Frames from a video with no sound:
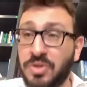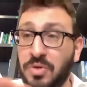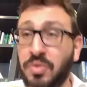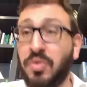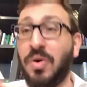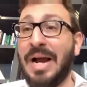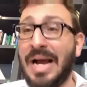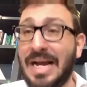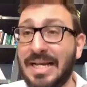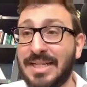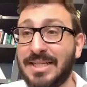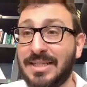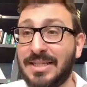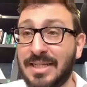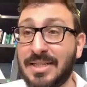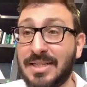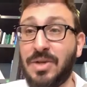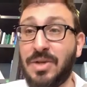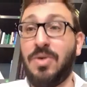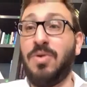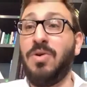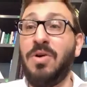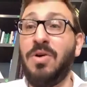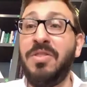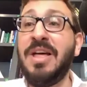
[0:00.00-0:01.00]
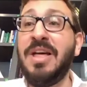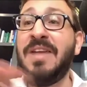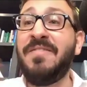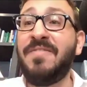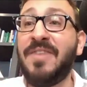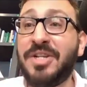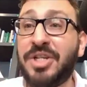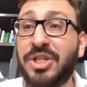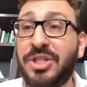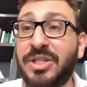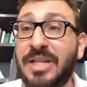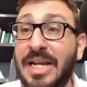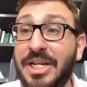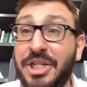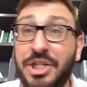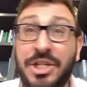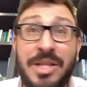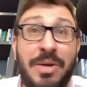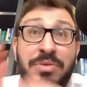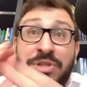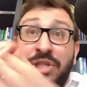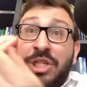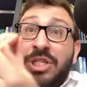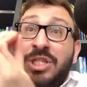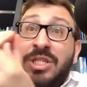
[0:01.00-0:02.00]
grasses and all that vegetation that
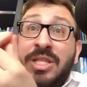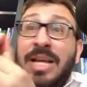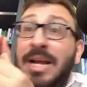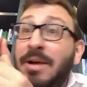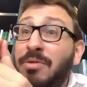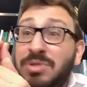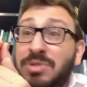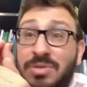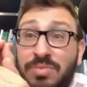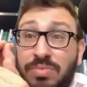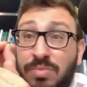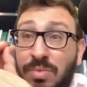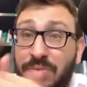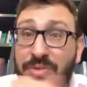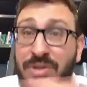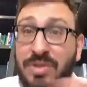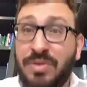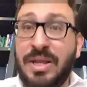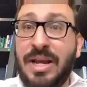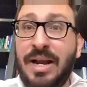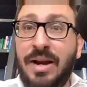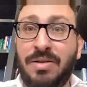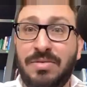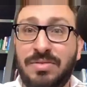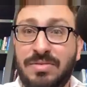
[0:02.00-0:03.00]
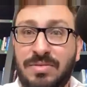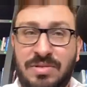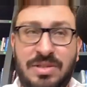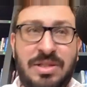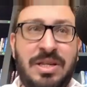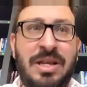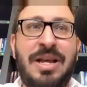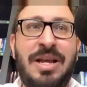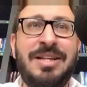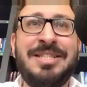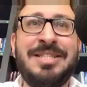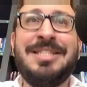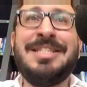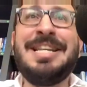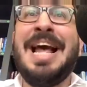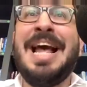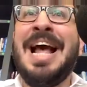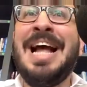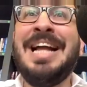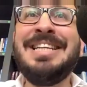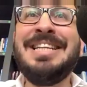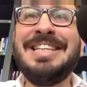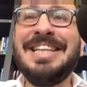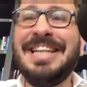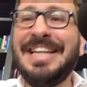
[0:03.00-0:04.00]
was just there was, was there,
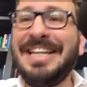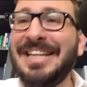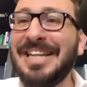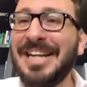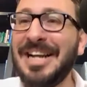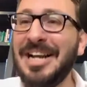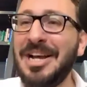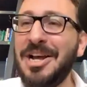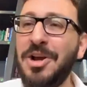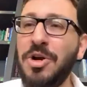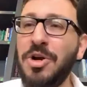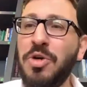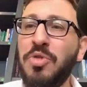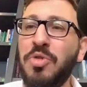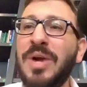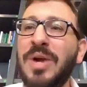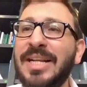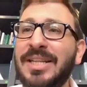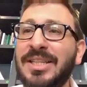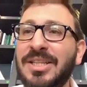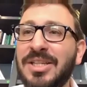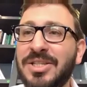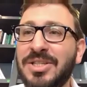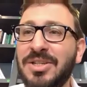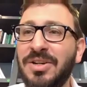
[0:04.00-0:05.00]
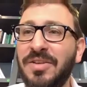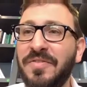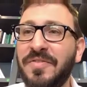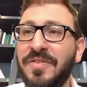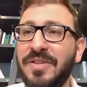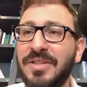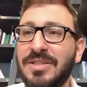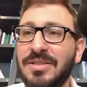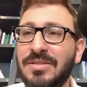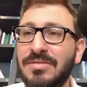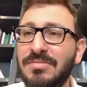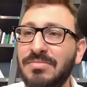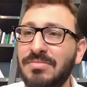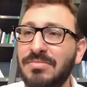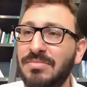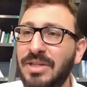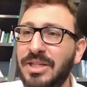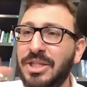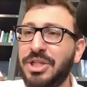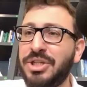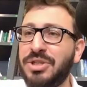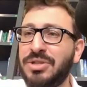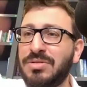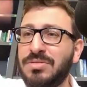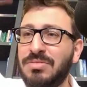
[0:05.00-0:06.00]
standing ready to surface, it
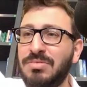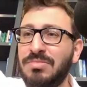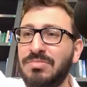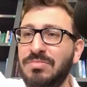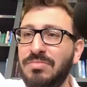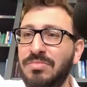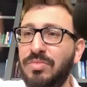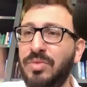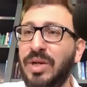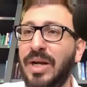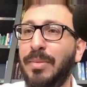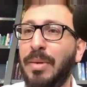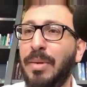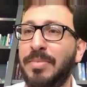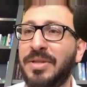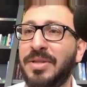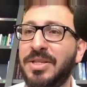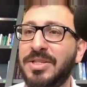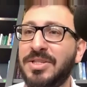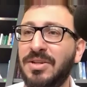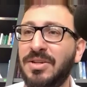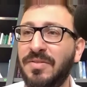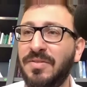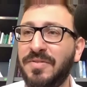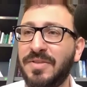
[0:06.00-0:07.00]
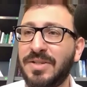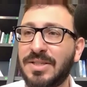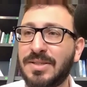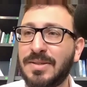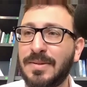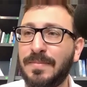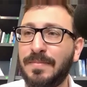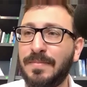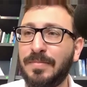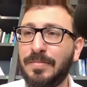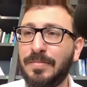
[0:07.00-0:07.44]
just came up to the surface.